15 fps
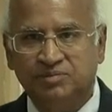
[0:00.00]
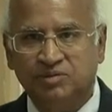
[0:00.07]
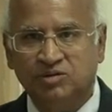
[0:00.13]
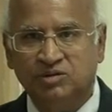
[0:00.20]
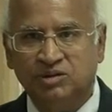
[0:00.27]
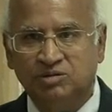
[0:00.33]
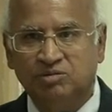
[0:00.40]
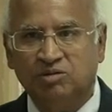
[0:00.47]
So
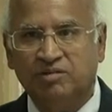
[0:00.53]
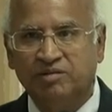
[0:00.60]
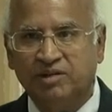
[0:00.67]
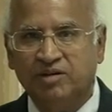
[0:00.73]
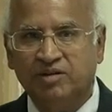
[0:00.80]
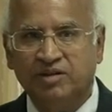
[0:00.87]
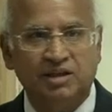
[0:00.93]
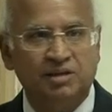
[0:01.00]
this is what we
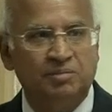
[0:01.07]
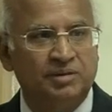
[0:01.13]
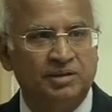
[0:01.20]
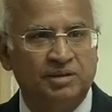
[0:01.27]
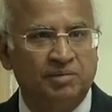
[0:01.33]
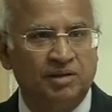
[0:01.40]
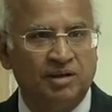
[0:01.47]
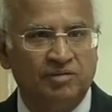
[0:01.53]
have to keep at
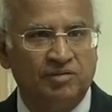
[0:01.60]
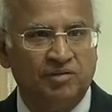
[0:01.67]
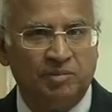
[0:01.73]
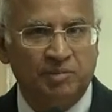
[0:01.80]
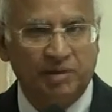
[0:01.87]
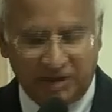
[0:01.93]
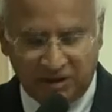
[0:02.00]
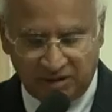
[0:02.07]
the back of our
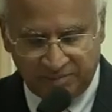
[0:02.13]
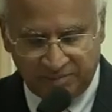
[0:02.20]
mind.